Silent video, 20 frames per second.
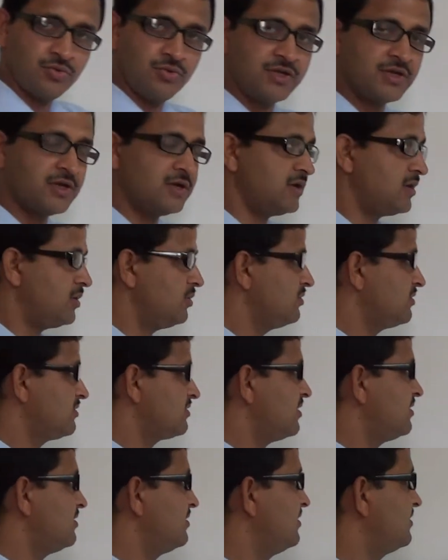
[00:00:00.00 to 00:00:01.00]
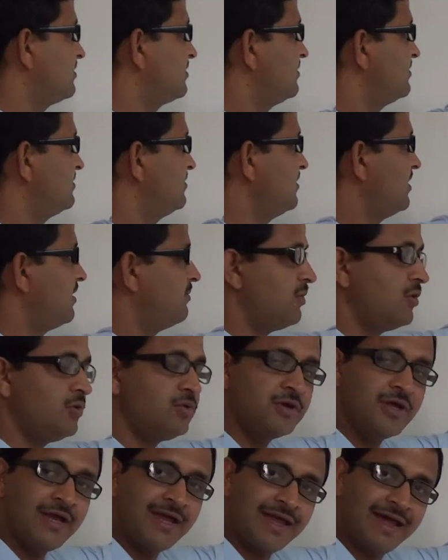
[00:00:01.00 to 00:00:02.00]
we can now start discussing
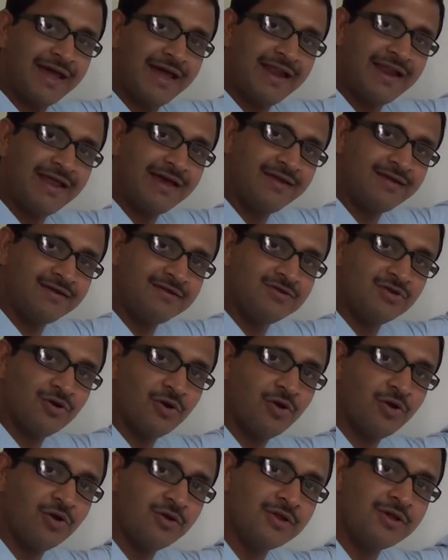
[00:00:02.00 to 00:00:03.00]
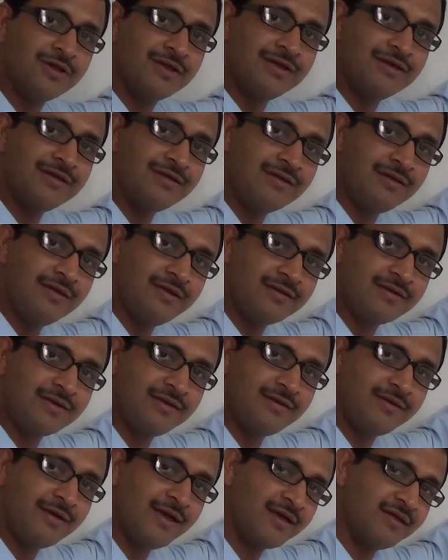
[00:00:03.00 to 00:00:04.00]
about allied or
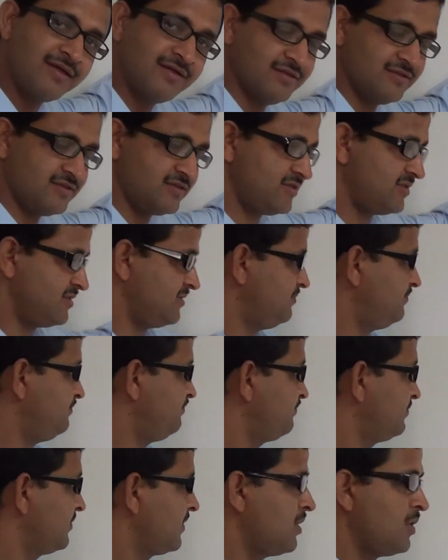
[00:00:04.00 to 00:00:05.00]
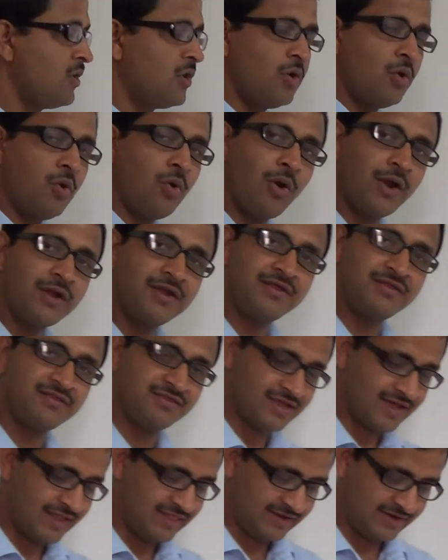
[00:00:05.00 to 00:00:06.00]
related angles. What
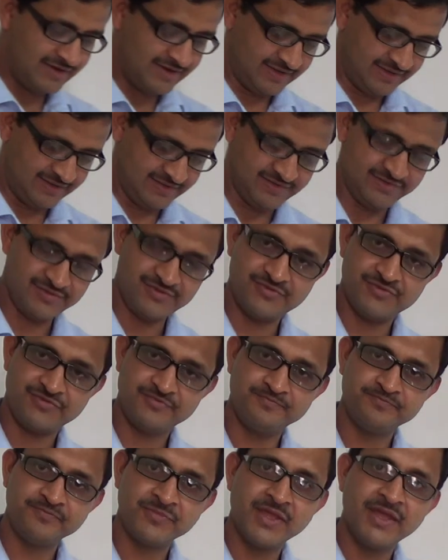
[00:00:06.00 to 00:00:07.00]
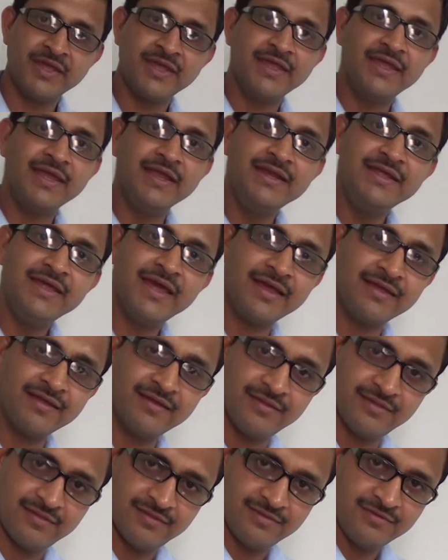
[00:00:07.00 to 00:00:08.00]
is allied angle? Any
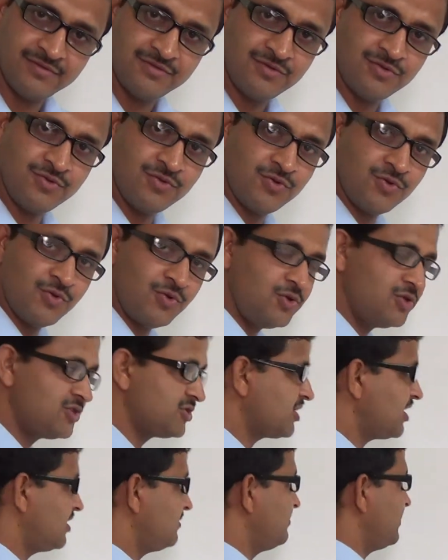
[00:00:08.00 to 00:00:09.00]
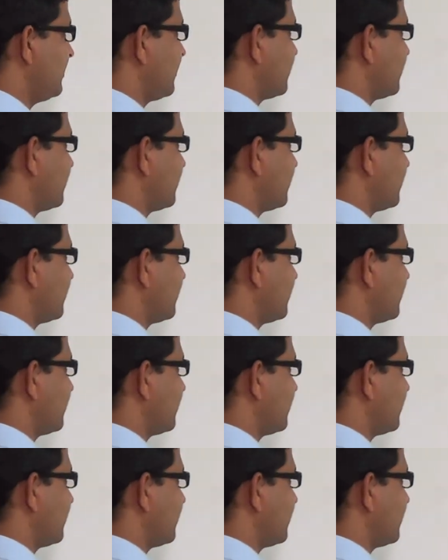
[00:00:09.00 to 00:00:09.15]
angle which can be